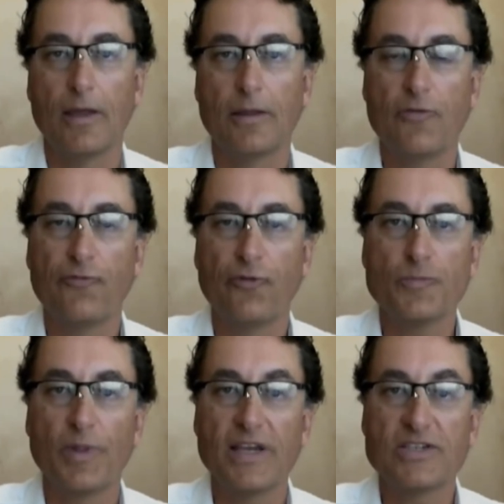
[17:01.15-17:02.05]
The
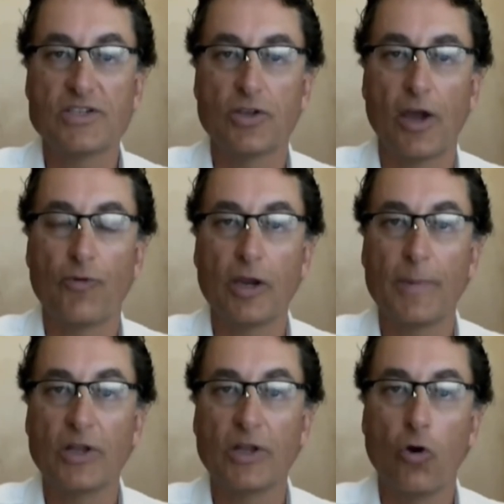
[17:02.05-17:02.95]
first place I
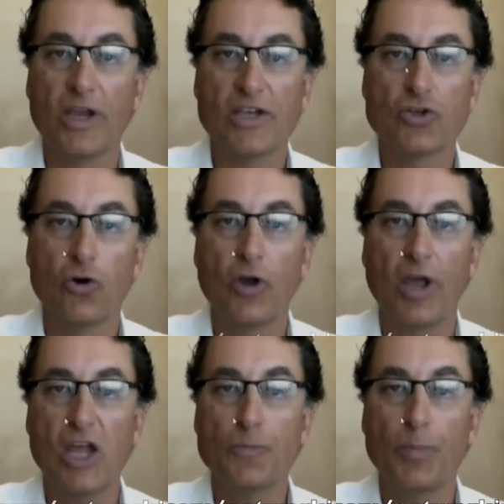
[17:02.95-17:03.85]
recommend going is go to
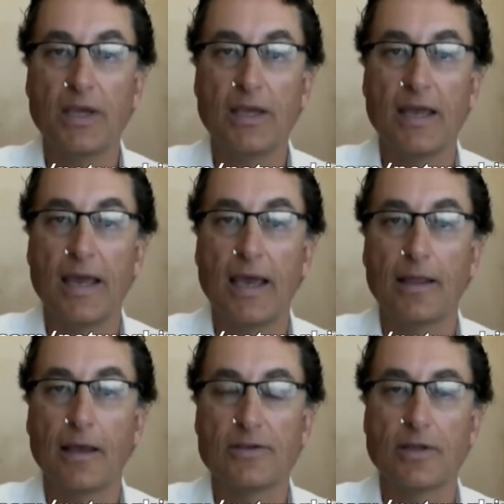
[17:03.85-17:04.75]

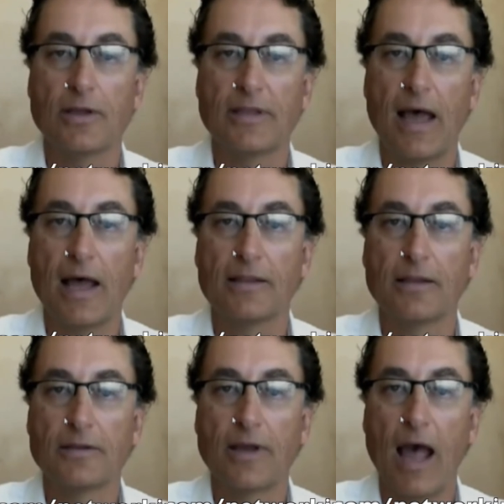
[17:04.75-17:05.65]

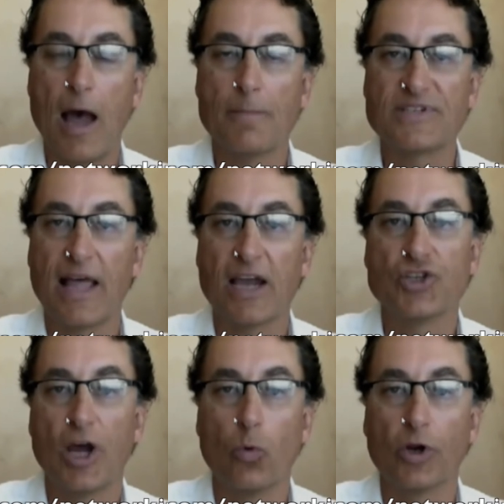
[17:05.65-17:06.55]

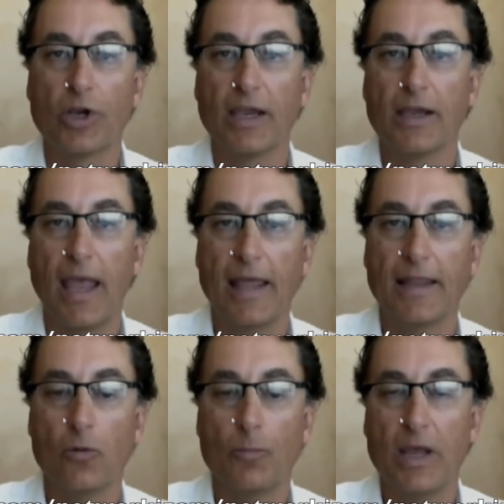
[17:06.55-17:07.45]
hp.com/networking,
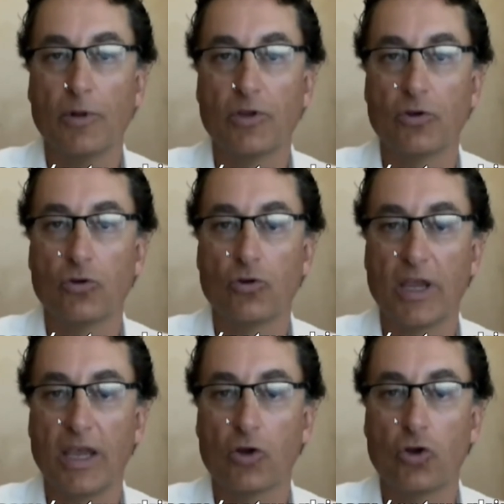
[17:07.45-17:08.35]
and you'll be able to
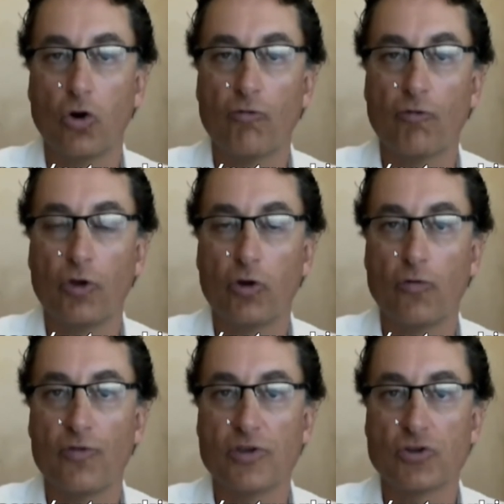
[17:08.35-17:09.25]
get a good
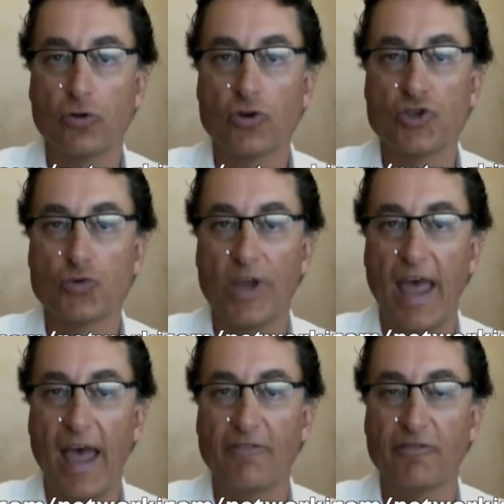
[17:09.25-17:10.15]
overview of the solutions we
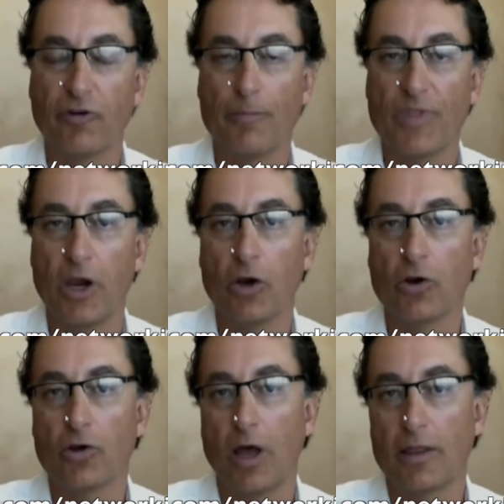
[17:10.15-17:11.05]
have. And from
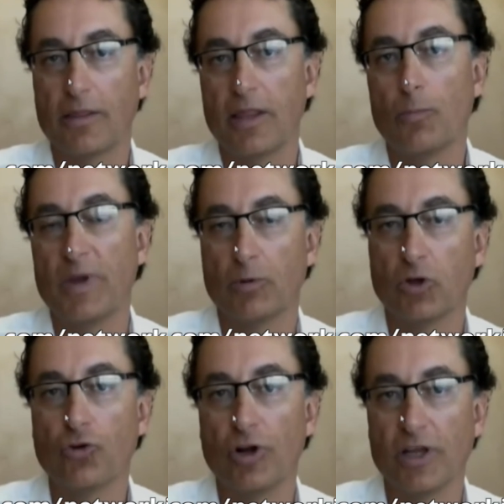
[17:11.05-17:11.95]
there, they'll be able
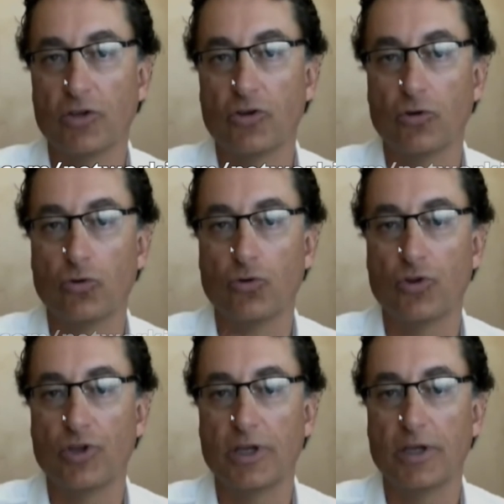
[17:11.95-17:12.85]
to drill
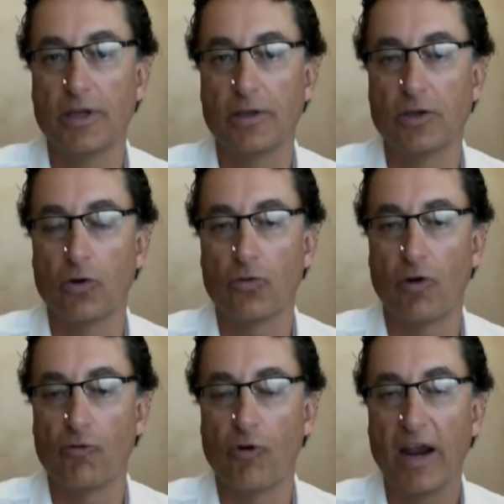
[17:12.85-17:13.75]
into the,
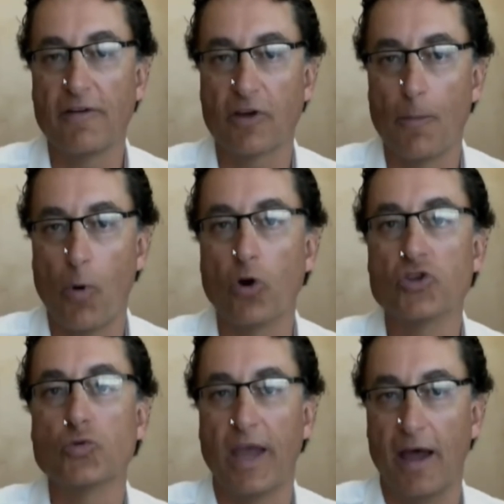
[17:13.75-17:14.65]
a variety of the
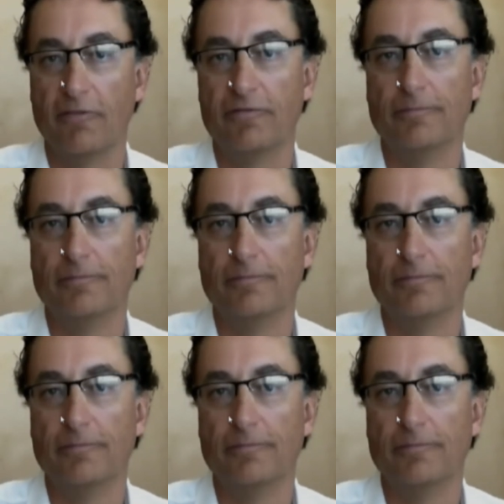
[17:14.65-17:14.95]
components we have.